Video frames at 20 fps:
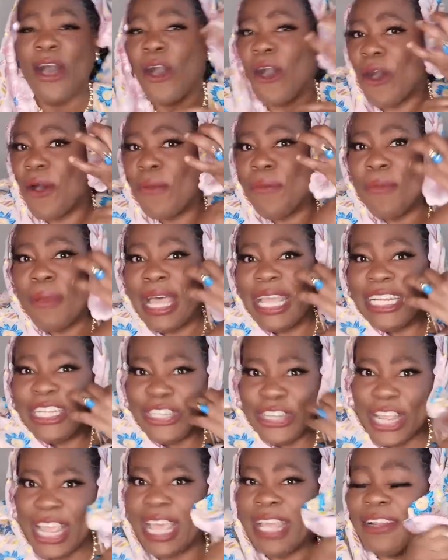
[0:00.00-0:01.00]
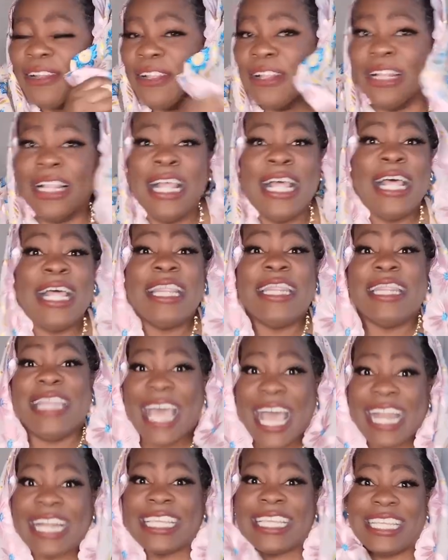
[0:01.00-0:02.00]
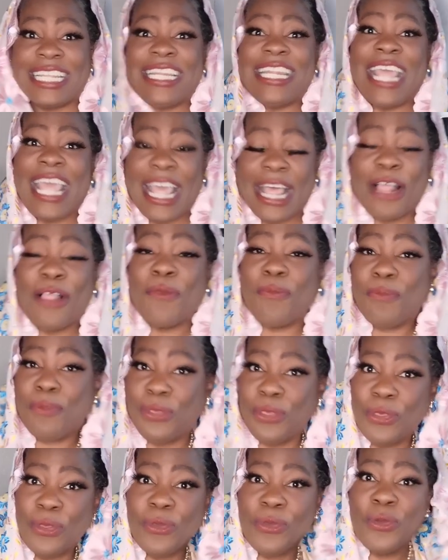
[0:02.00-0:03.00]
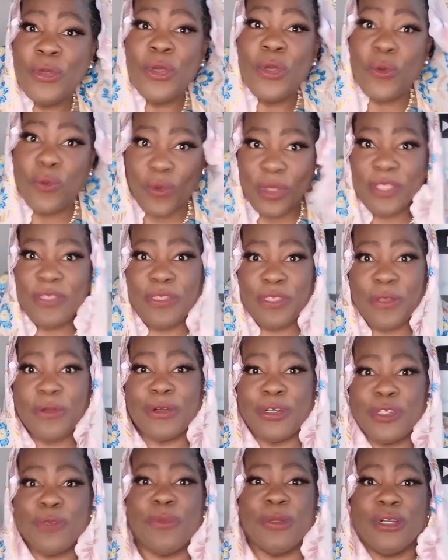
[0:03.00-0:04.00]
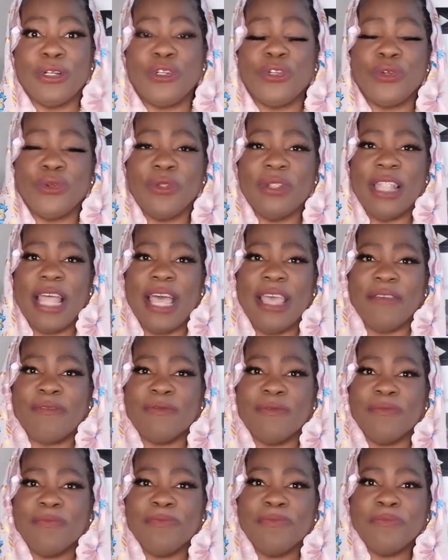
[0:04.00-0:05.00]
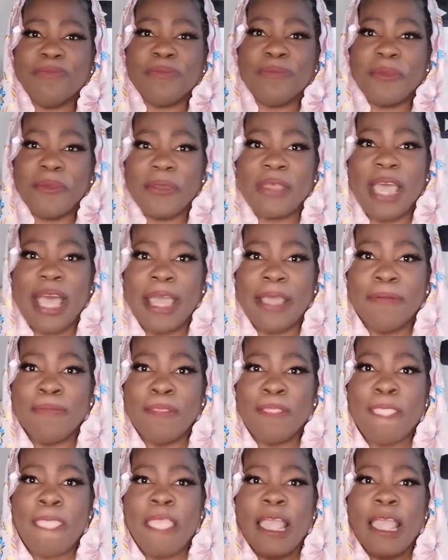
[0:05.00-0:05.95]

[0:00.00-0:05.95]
on my channel that can help you with your spiritual life. Okay?